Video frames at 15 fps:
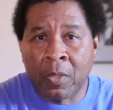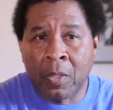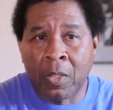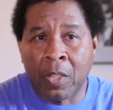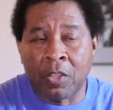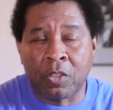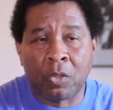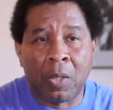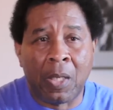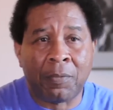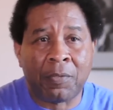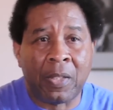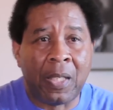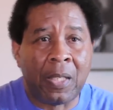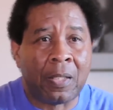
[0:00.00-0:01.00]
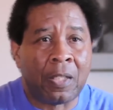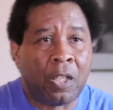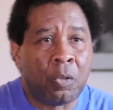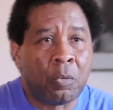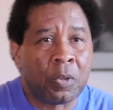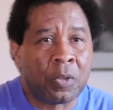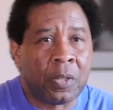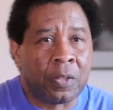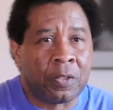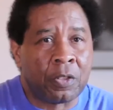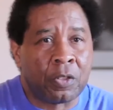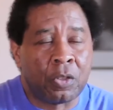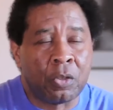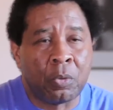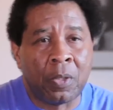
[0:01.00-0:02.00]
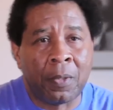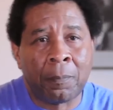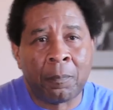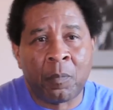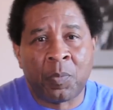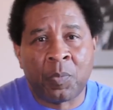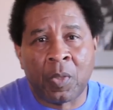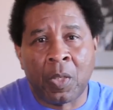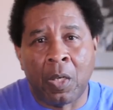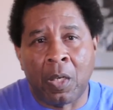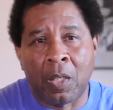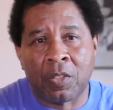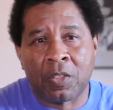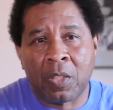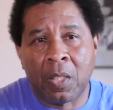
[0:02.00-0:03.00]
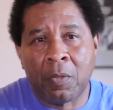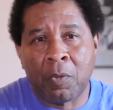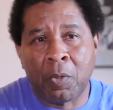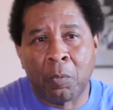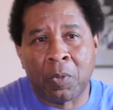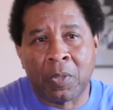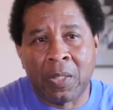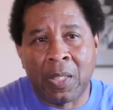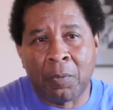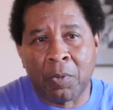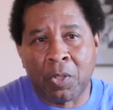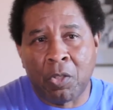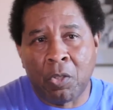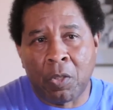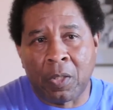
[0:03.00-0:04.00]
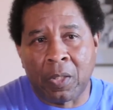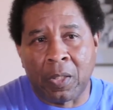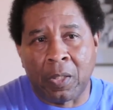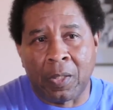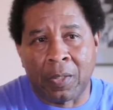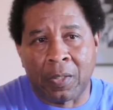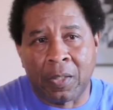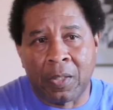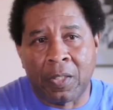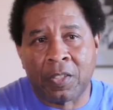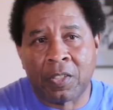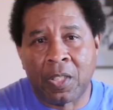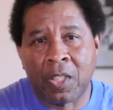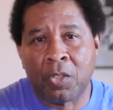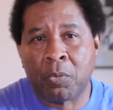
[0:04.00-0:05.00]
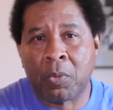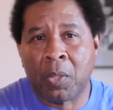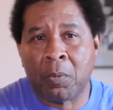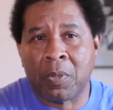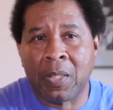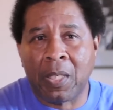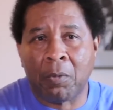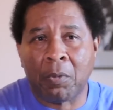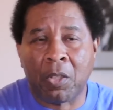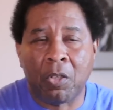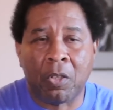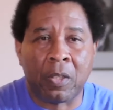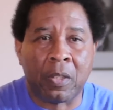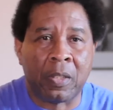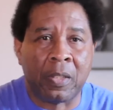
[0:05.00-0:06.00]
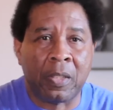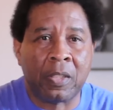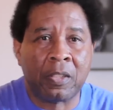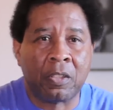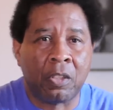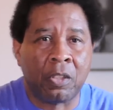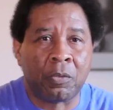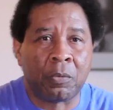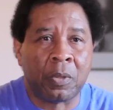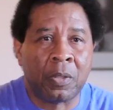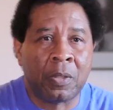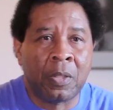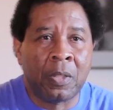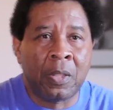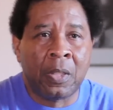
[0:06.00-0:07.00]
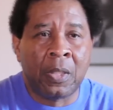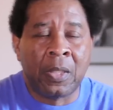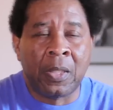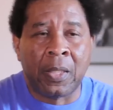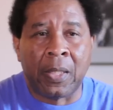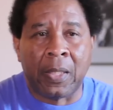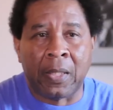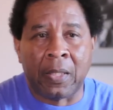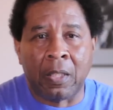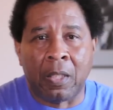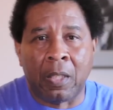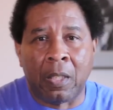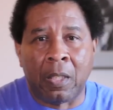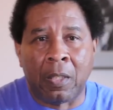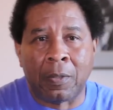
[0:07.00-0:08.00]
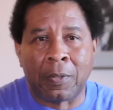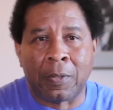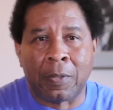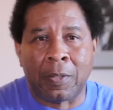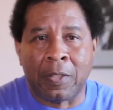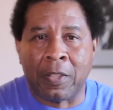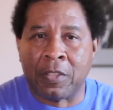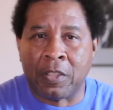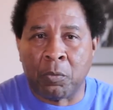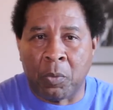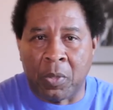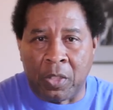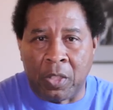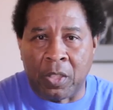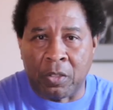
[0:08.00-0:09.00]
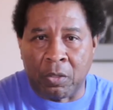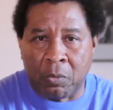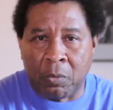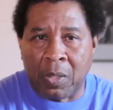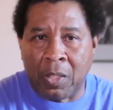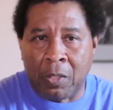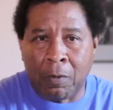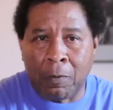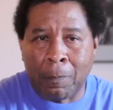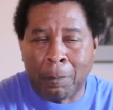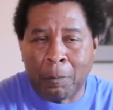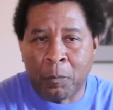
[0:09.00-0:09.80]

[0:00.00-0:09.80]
And so after that law was instituted, uh, slavery was not recorded again. The slave trade was not recorded in this country, and uh, unless it went underground,